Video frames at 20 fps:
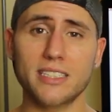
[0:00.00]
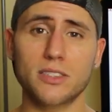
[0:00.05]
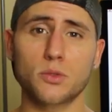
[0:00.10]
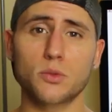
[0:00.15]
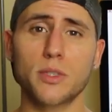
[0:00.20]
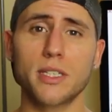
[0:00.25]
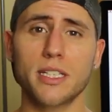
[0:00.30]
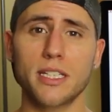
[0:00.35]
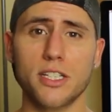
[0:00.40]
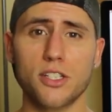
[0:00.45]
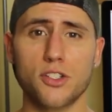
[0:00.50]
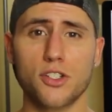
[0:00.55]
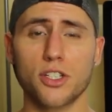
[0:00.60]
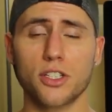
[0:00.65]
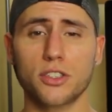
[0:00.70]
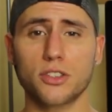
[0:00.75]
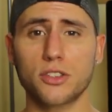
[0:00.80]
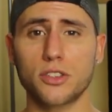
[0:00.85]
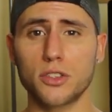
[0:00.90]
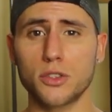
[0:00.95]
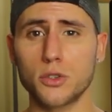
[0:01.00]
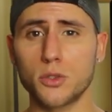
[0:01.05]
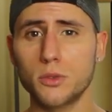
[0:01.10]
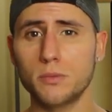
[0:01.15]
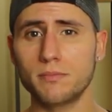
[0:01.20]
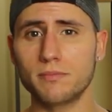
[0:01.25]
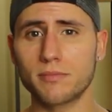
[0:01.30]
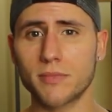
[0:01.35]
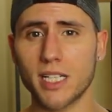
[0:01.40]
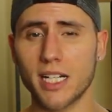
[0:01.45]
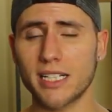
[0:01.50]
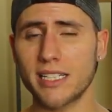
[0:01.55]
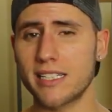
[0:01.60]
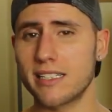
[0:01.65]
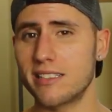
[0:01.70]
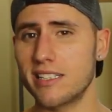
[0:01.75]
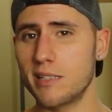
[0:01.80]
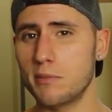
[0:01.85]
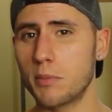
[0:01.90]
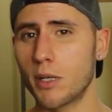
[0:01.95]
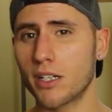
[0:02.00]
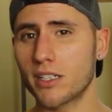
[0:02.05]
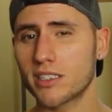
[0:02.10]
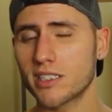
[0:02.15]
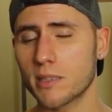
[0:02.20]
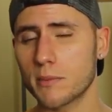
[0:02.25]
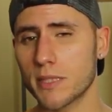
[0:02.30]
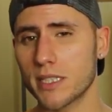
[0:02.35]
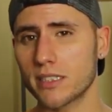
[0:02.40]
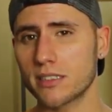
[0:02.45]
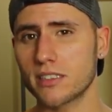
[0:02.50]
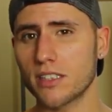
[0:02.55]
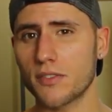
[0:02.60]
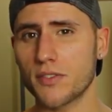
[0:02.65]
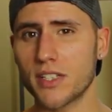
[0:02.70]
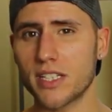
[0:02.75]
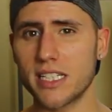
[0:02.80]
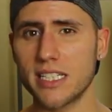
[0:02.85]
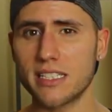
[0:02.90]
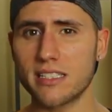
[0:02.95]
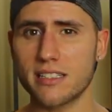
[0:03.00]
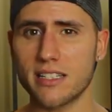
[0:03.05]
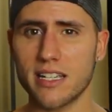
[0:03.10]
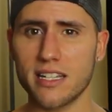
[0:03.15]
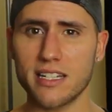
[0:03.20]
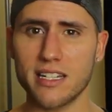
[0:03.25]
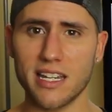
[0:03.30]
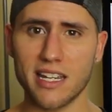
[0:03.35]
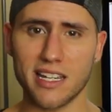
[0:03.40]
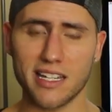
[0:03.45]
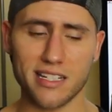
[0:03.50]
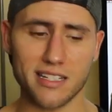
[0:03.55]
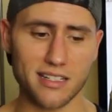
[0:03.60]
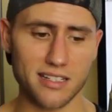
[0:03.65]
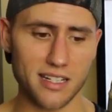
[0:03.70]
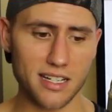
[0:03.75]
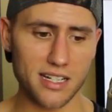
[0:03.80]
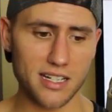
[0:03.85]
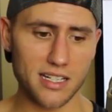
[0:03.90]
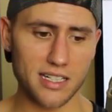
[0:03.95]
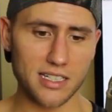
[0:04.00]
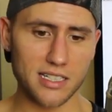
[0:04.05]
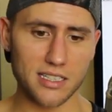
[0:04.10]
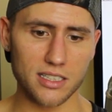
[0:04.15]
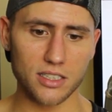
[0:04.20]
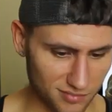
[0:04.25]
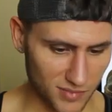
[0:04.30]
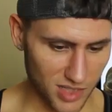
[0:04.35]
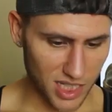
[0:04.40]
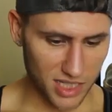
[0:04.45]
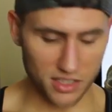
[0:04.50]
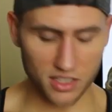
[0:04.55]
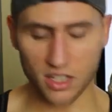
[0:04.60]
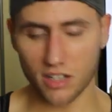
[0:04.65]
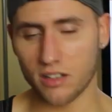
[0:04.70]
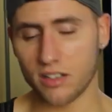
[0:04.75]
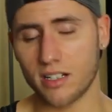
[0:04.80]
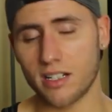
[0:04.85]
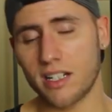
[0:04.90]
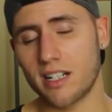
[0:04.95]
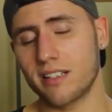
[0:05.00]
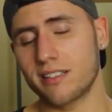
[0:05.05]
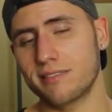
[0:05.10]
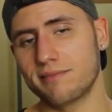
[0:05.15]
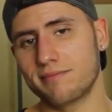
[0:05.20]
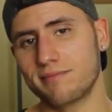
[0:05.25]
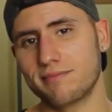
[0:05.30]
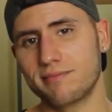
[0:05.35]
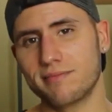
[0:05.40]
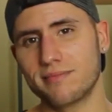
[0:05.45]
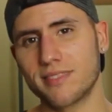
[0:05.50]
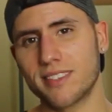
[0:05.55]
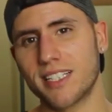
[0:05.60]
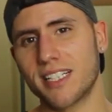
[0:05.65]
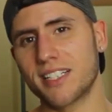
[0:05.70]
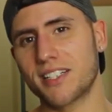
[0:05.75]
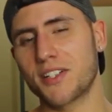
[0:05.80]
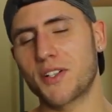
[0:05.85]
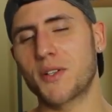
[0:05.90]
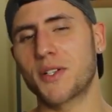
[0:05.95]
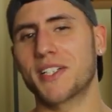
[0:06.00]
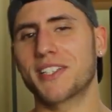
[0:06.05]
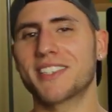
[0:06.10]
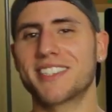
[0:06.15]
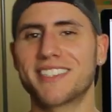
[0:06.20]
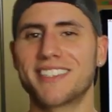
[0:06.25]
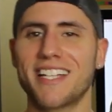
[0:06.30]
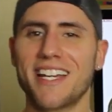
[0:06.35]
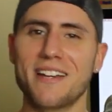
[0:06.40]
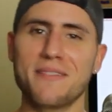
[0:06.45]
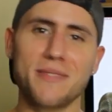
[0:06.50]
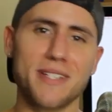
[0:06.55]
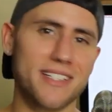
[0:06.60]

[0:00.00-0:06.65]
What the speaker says: It's really just to kind of debunk some of the stuff that he said, and I don't know. I don't know what else to say.